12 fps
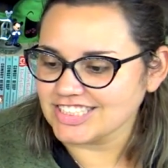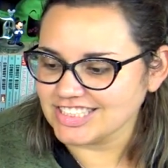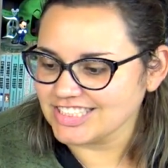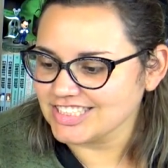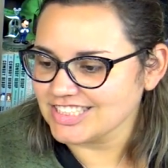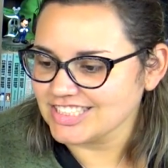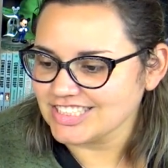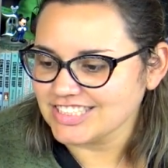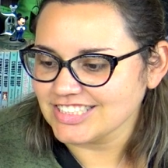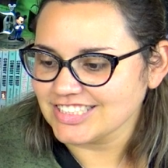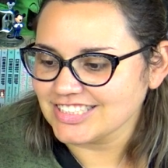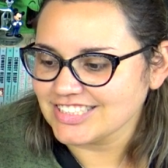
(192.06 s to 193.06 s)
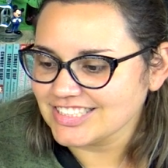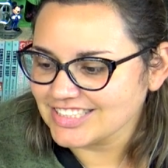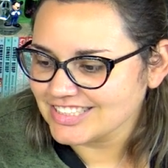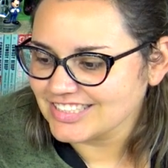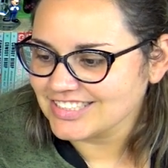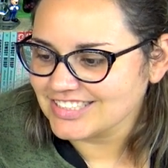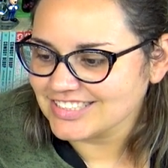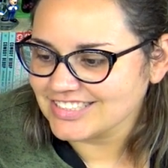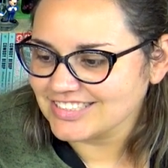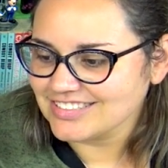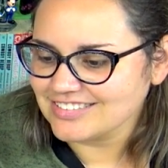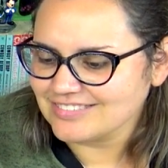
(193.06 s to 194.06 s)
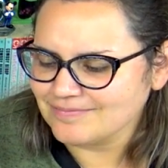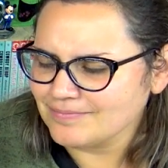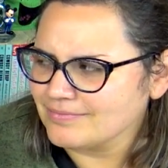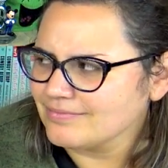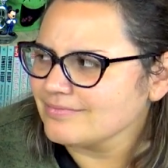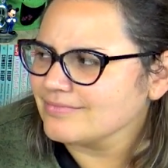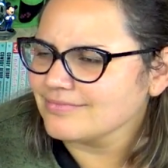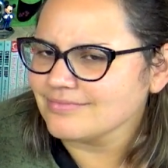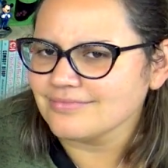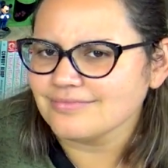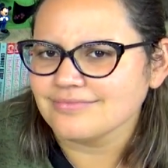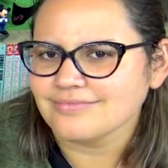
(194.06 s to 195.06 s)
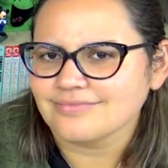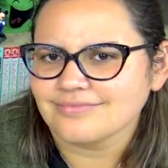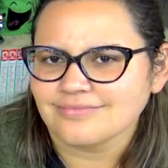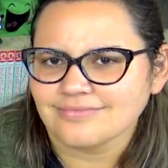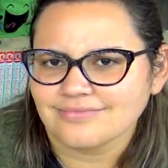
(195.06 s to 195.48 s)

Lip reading: [no speech]